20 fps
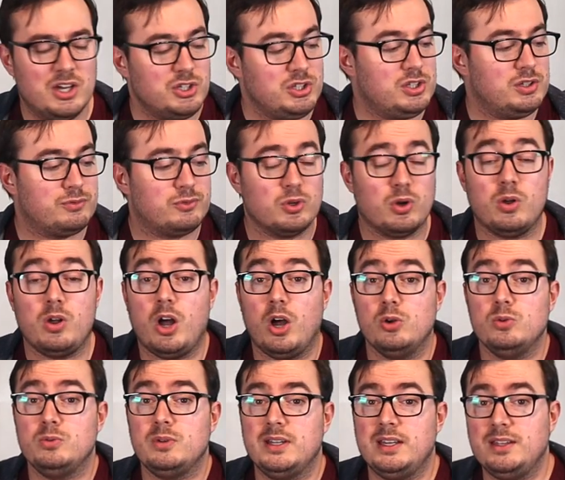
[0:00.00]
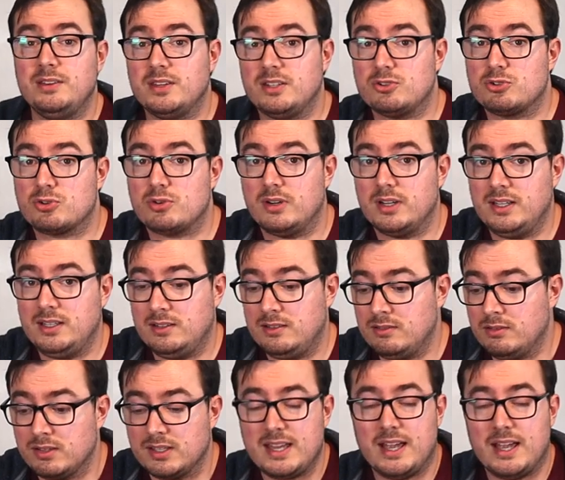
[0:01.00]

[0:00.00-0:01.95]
you've got only the train